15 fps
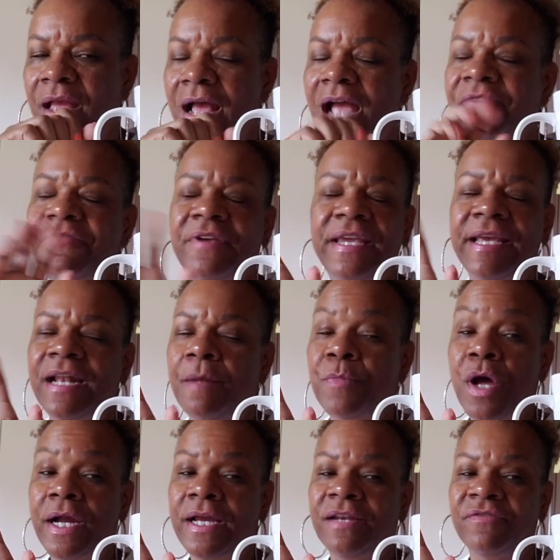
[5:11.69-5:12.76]
I forget, I'm
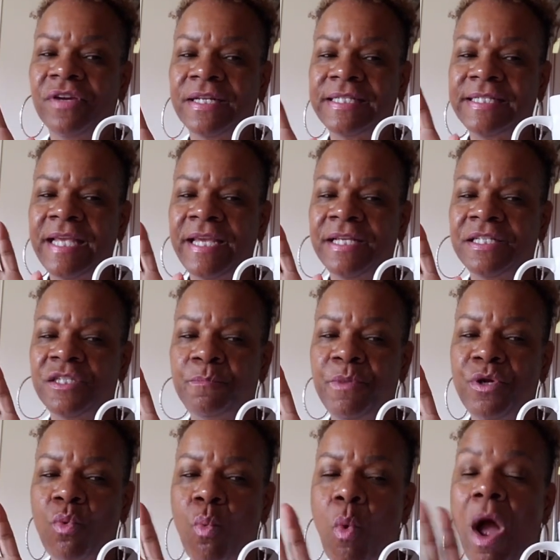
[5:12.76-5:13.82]
not even gonna say because it's been a